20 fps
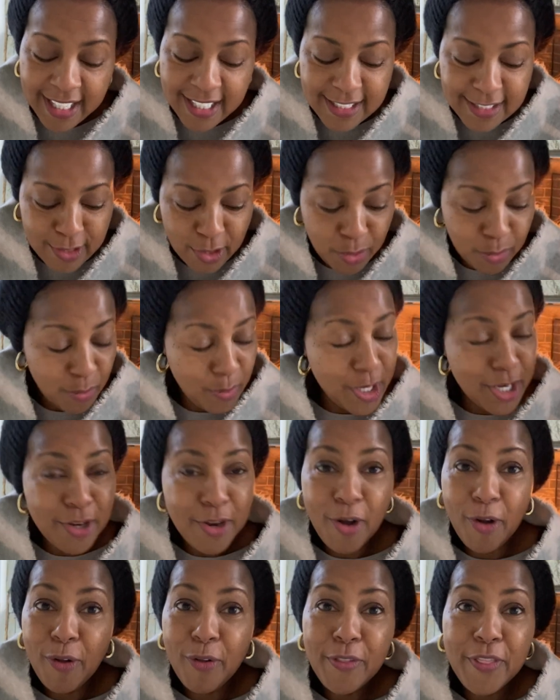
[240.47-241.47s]
So we
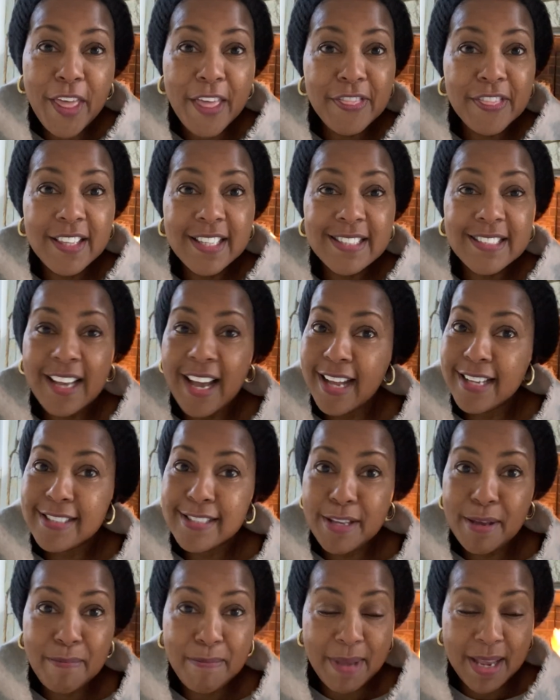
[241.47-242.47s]
know that this
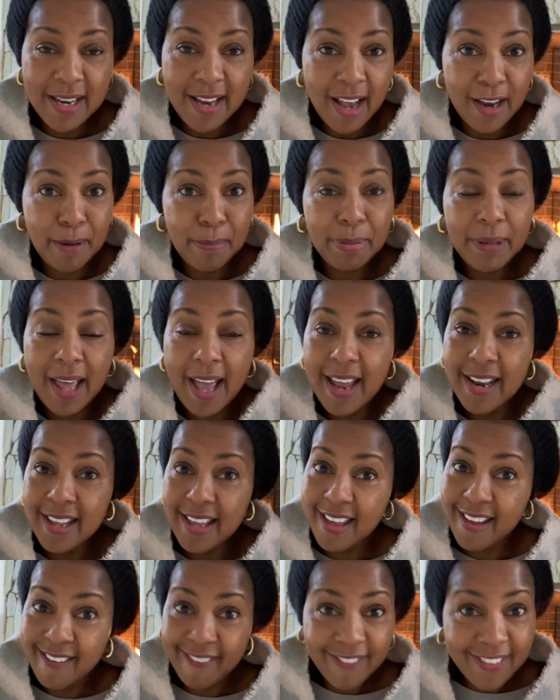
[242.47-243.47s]
concept may not apply
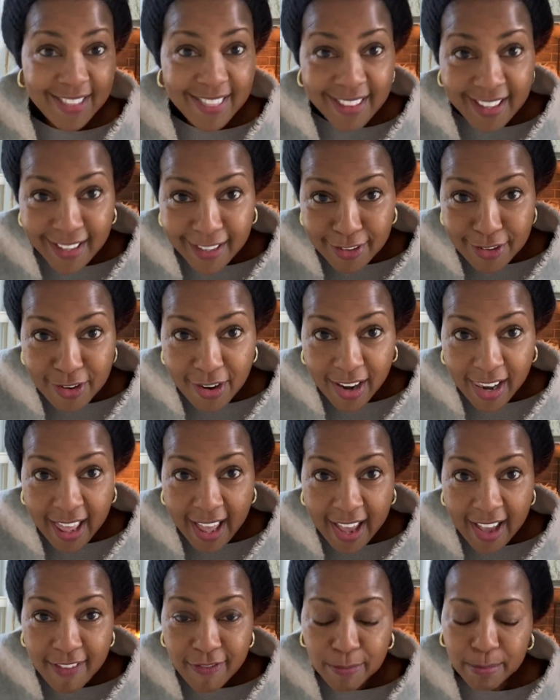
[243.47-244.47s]
to everything in your
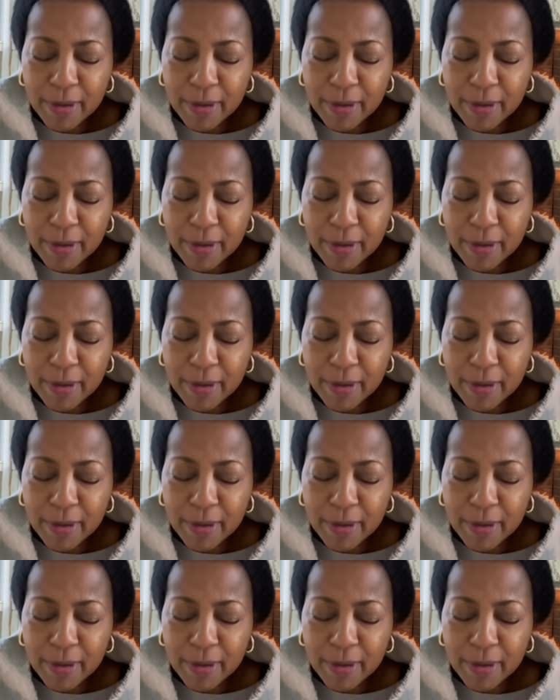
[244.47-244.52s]
life,